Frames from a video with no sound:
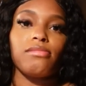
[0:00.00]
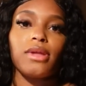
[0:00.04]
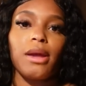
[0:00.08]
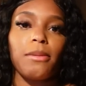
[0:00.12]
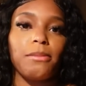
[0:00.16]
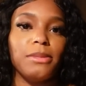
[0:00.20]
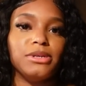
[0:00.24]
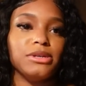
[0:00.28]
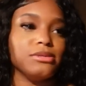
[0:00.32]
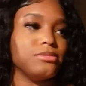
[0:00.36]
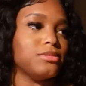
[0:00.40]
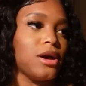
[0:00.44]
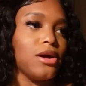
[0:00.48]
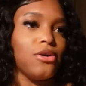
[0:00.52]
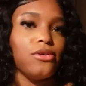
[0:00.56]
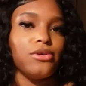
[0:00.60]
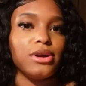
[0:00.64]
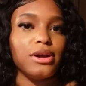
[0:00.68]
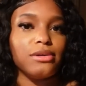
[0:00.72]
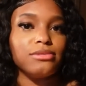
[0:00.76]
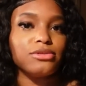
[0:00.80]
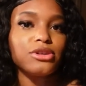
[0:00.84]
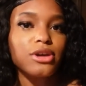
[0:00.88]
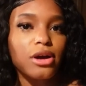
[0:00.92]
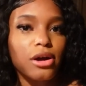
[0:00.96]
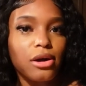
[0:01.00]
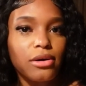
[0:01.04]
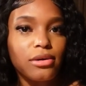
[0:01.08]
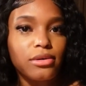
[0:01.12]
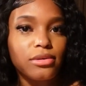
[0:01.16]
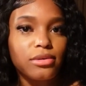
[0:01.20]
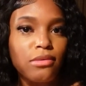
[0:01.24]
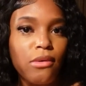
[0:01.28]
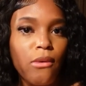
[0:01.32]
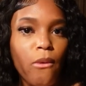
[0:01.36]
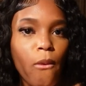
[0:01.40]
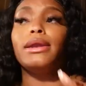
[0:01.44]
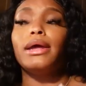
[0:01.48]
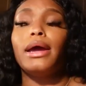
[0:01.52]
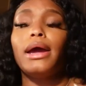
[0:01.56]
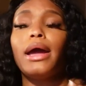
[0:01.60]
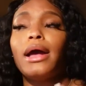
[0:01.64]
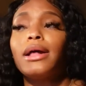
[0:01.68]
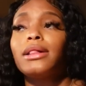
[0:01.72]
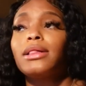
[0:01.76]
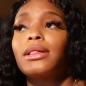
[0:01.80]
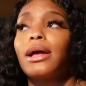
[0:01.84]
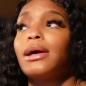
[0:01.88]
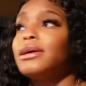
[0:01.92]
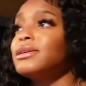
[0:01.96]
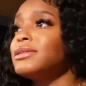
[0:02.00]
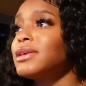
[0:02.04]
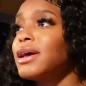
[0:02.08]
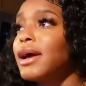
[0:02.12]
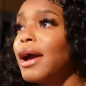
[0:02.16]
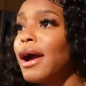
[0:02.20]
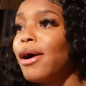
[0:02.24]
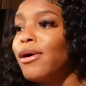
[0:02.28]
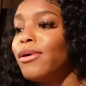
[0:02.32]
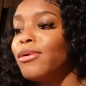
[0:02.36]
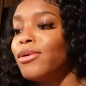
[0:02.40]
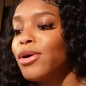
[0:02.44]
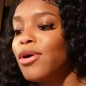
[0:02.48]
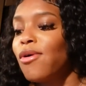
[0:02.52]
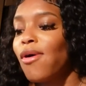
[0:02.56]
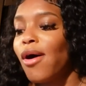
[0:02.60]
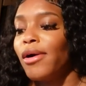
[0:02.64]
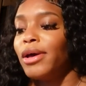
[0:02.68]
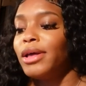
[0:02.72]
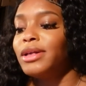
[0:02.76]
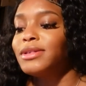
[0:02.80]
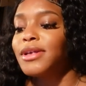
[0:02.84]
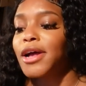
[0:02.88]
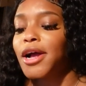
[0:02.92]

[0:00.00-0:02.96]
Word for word: Bitch, I'm not going out with y'all. Then after I said I don't go out, he's